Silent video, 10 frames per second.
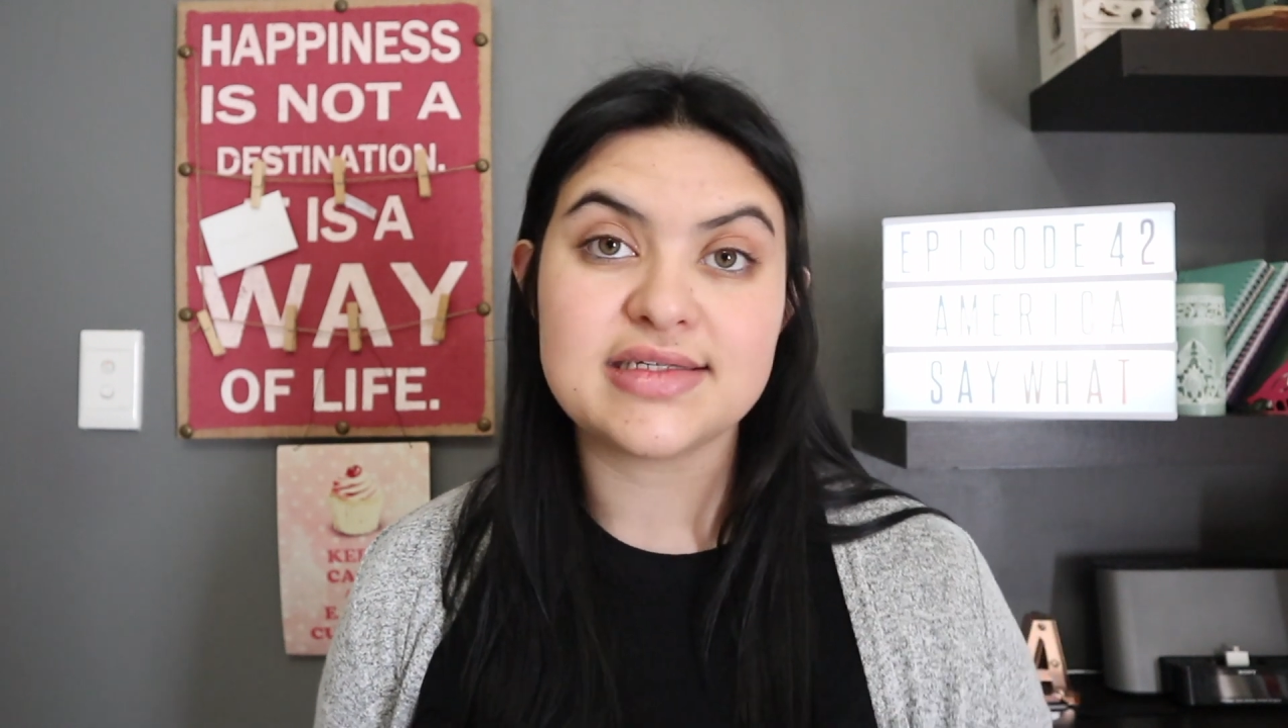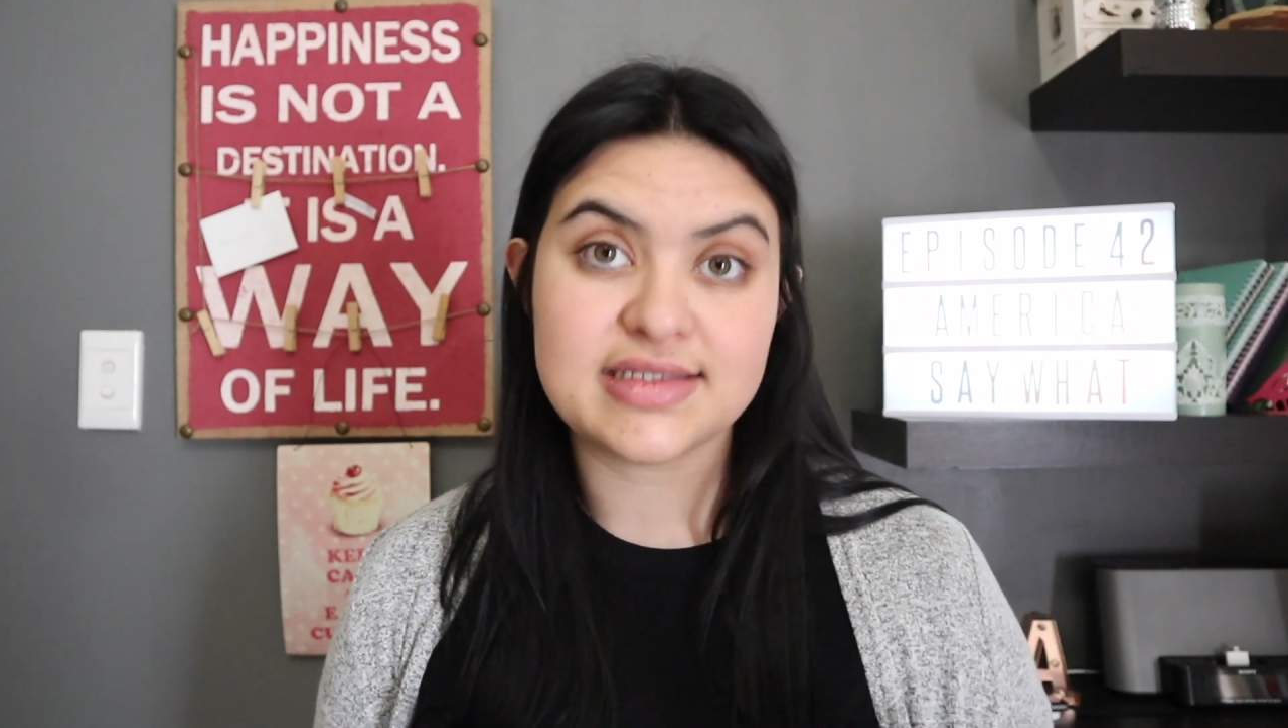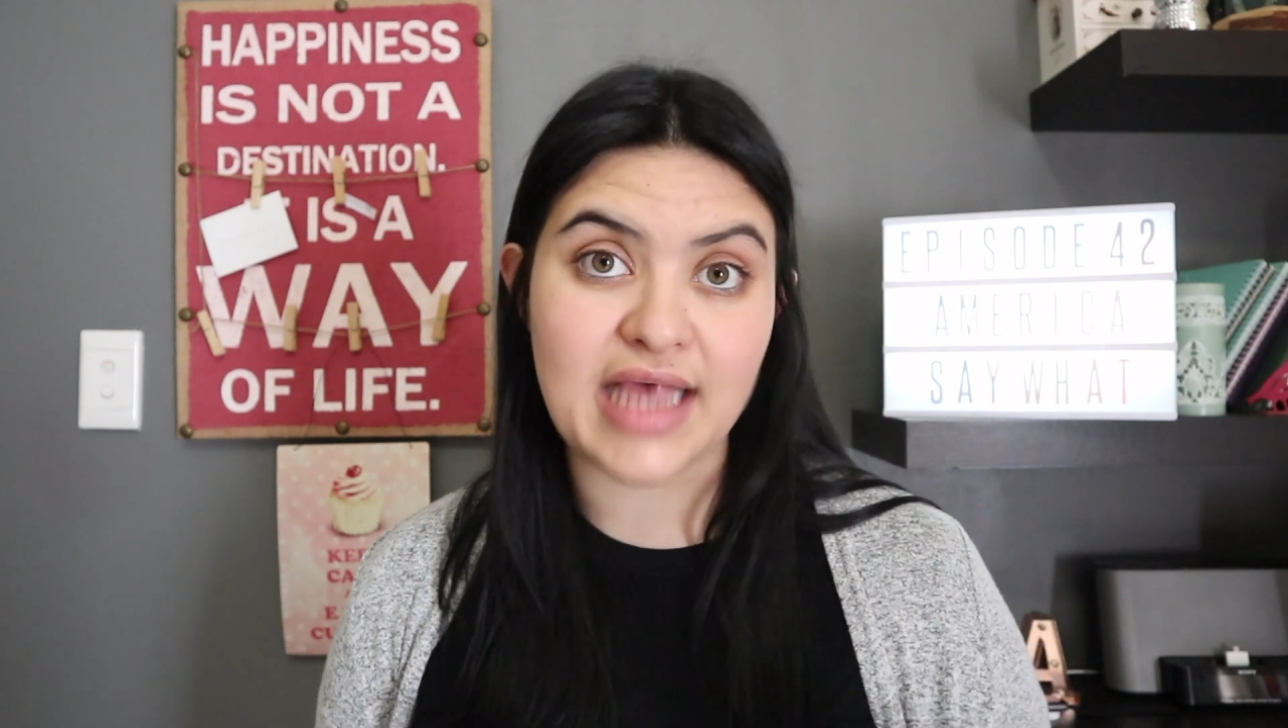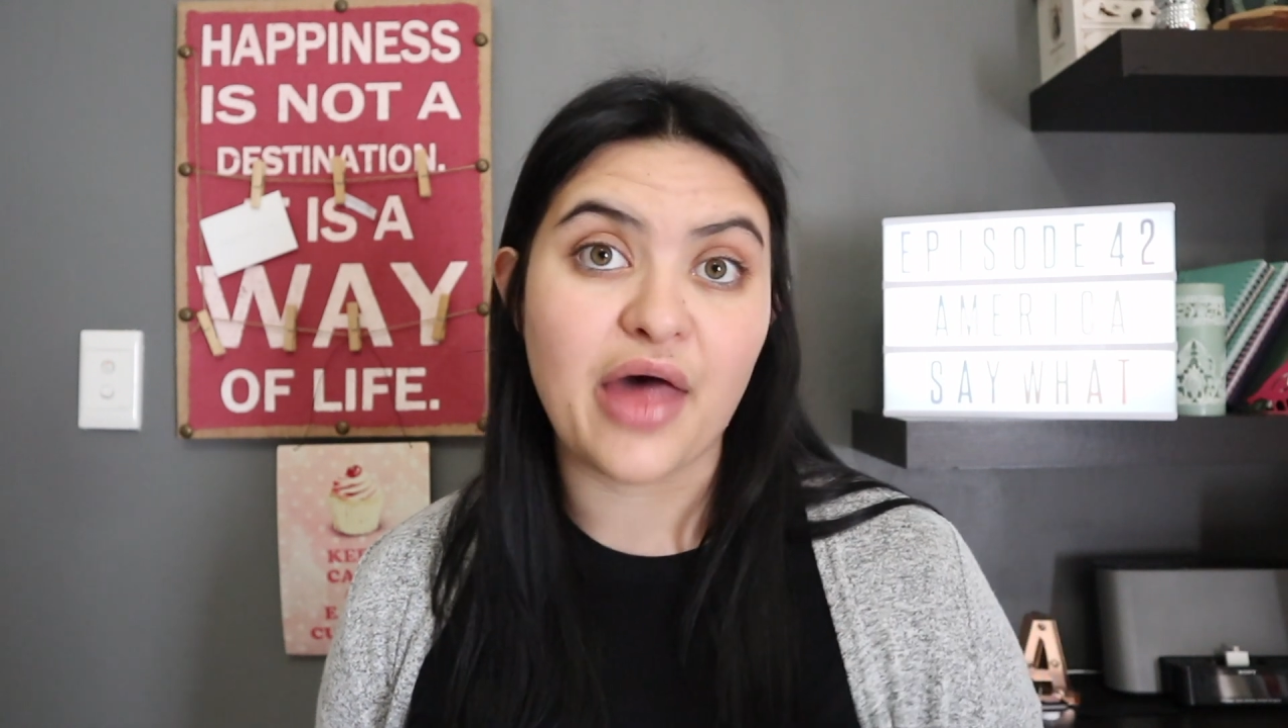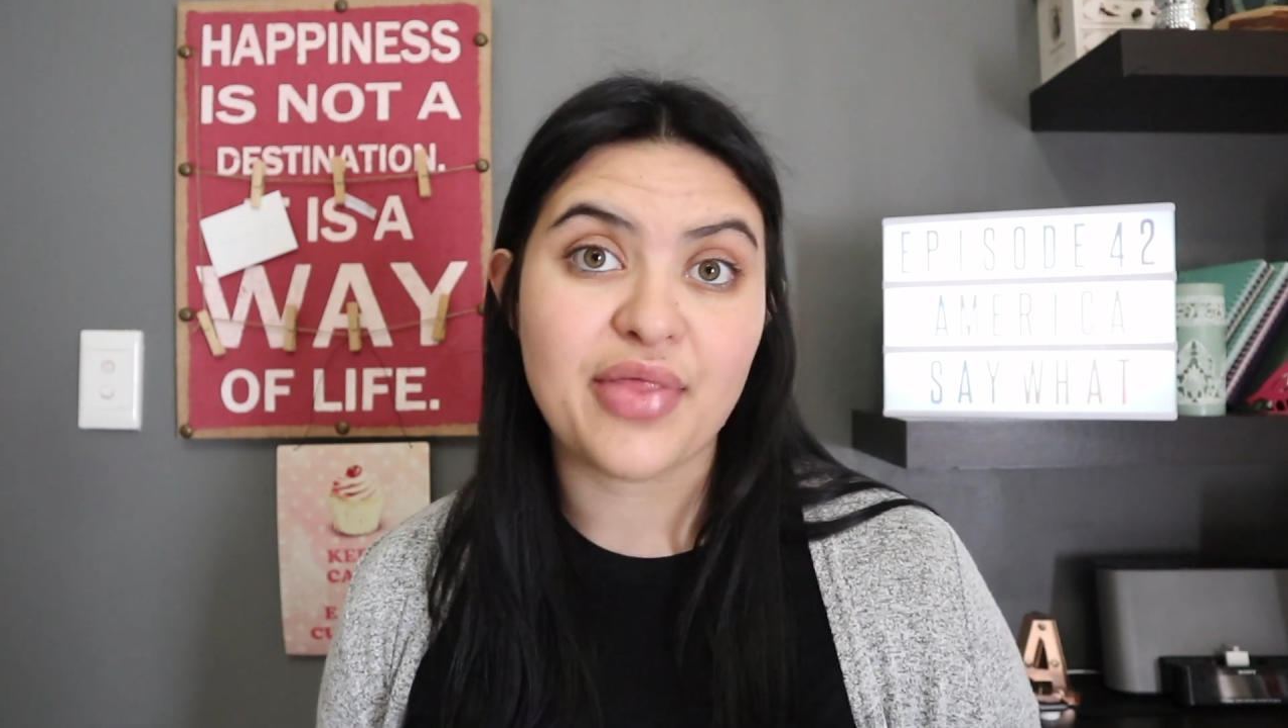
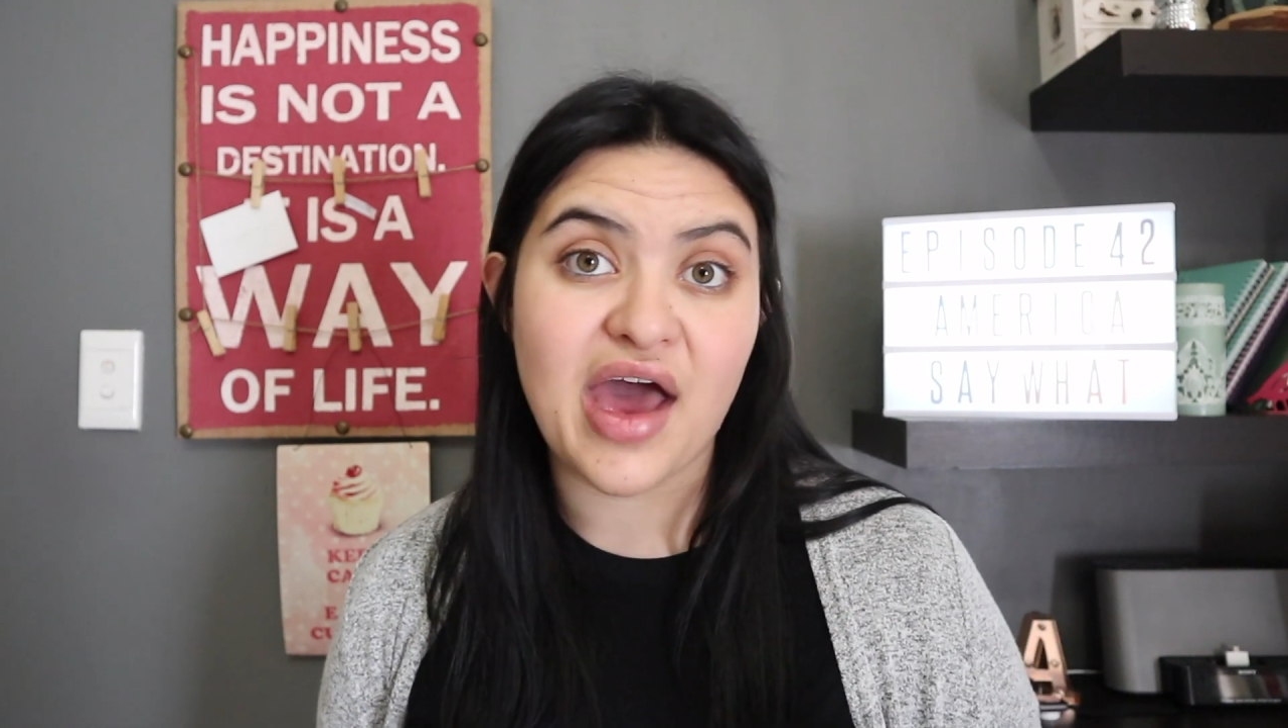South